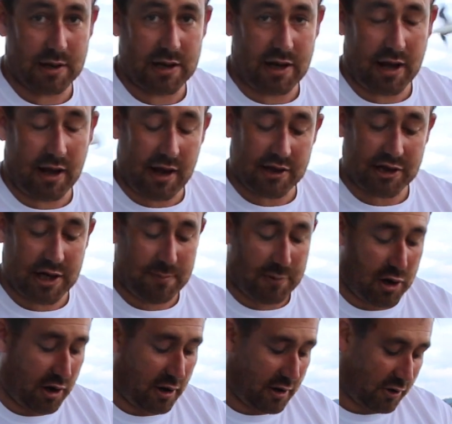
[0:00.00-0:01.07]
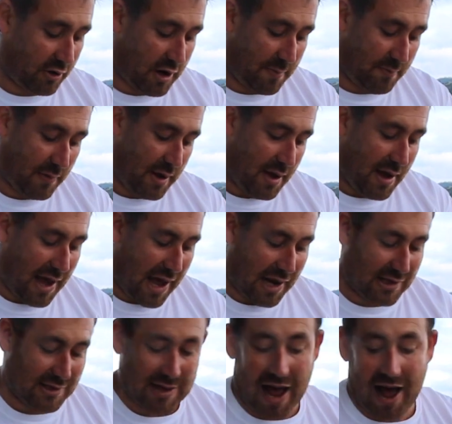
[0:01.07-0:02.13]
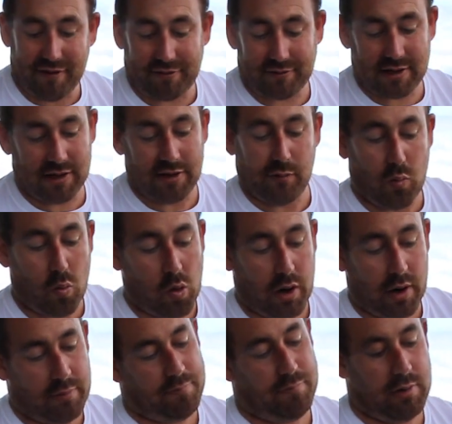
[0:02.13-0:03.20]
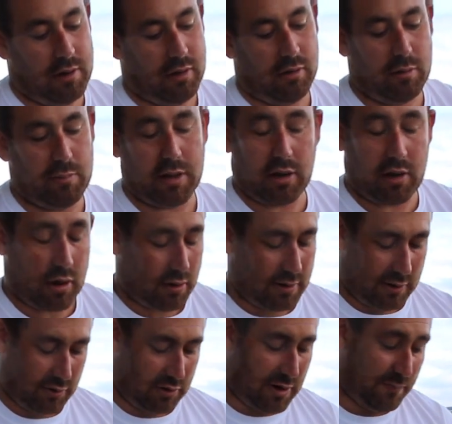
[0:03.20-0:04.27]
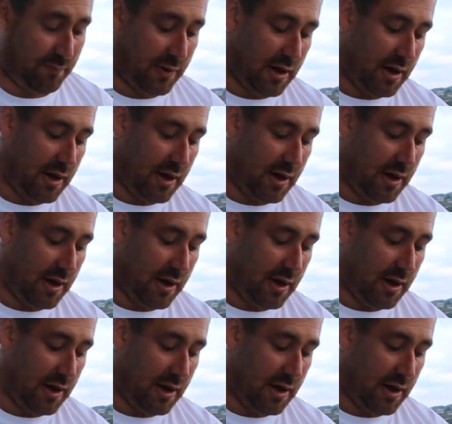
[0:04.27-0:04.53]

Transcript: You can get cheap coconut cream, and it's half a tin of water, a little bit of coconut cream,